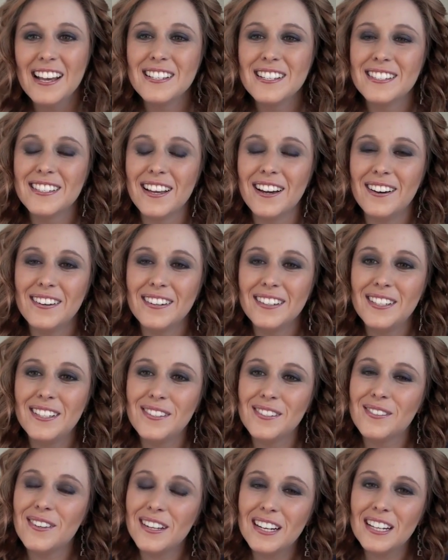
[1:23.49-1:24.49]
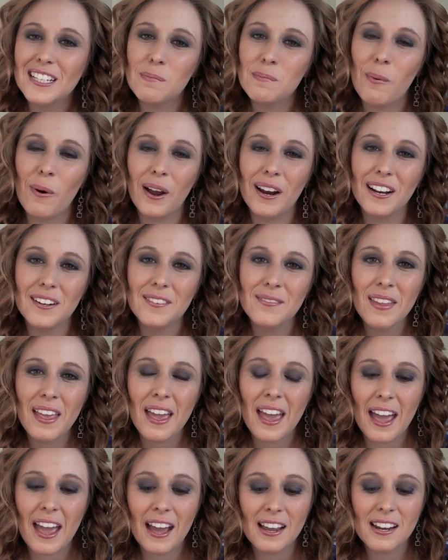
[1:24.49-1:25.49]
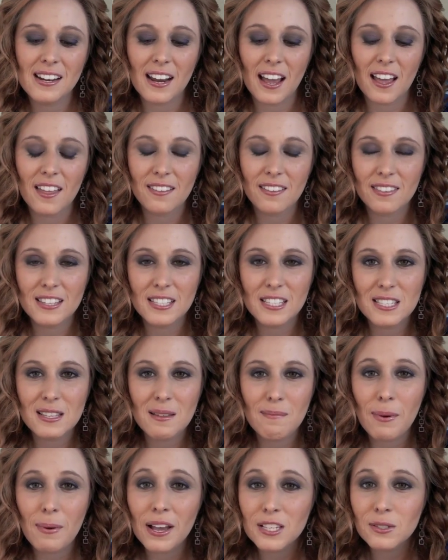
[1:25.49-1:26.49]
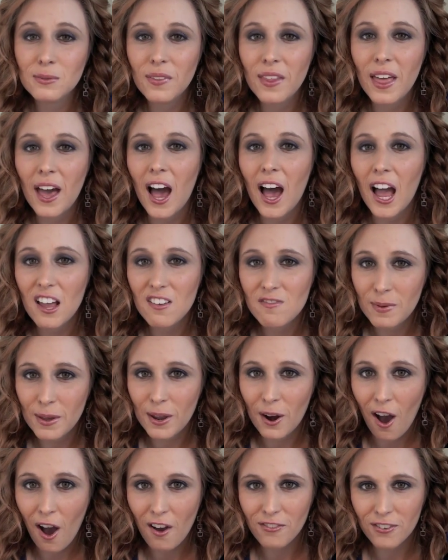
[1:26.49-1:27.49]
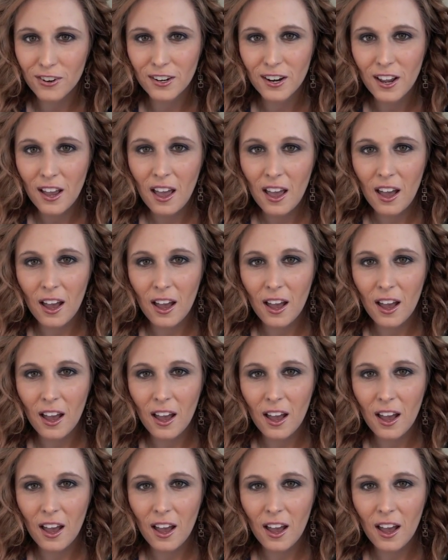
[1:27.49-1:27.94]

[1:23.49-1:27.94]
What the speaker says: So she was really disappointed, and I think this is the best one that I've been offered.